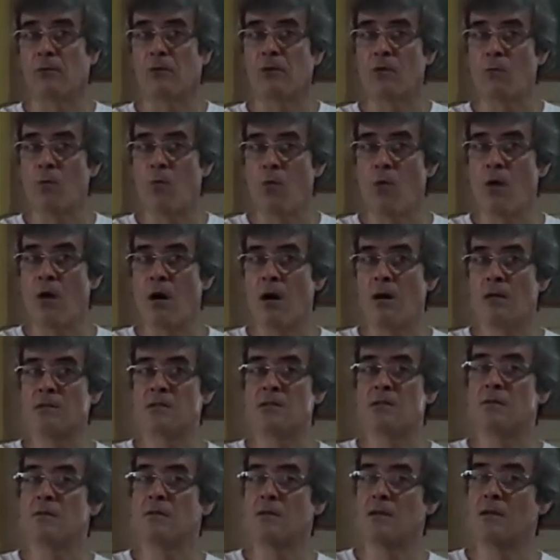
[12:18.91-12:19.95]
When one
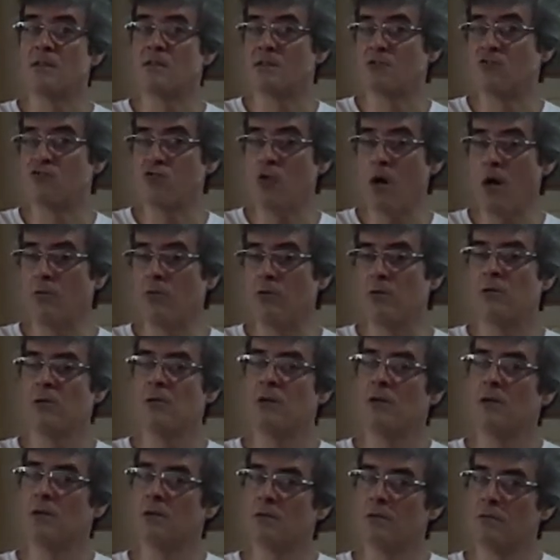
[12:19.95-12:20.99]
is in trouble,
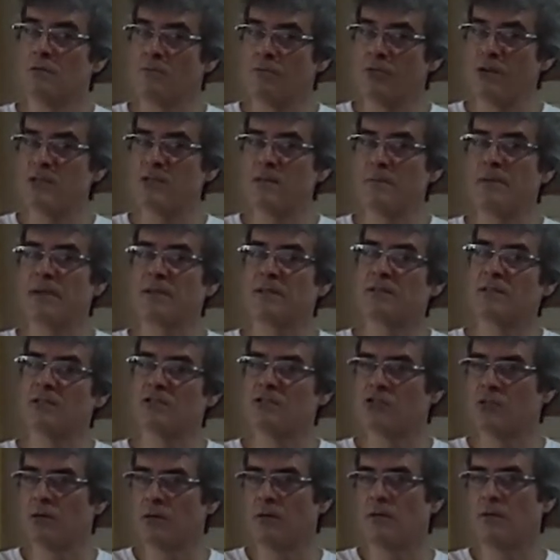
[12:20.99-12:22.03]
press the button
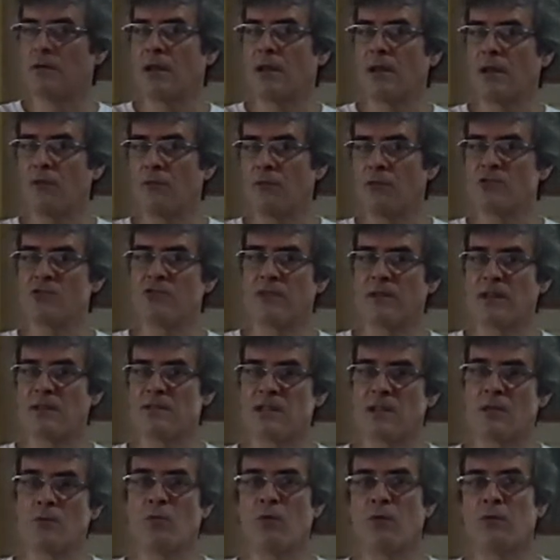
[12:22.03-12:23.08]
so the rest of the
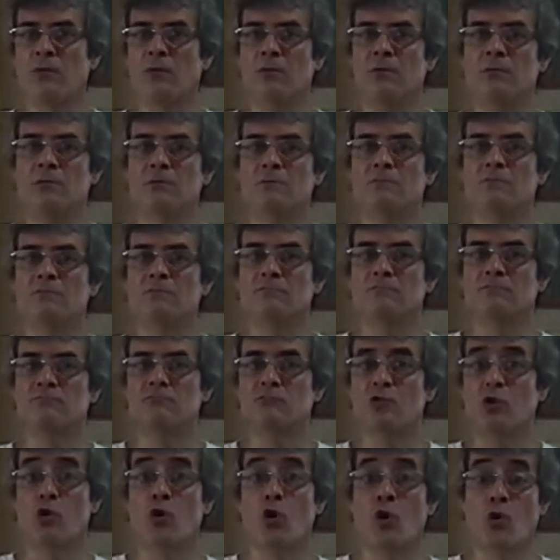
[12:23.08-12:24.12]
team will
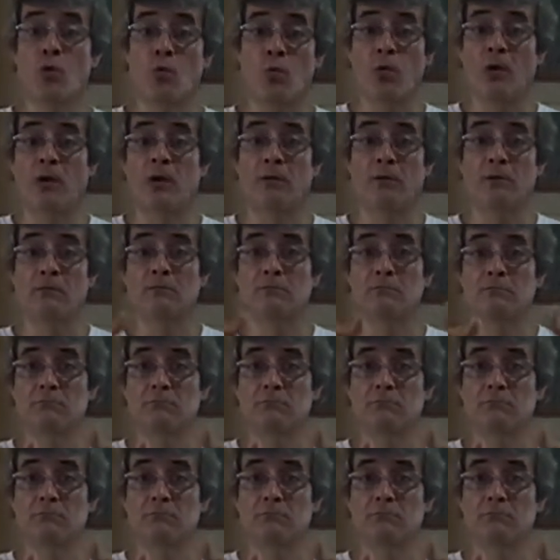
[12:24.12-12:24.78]
go where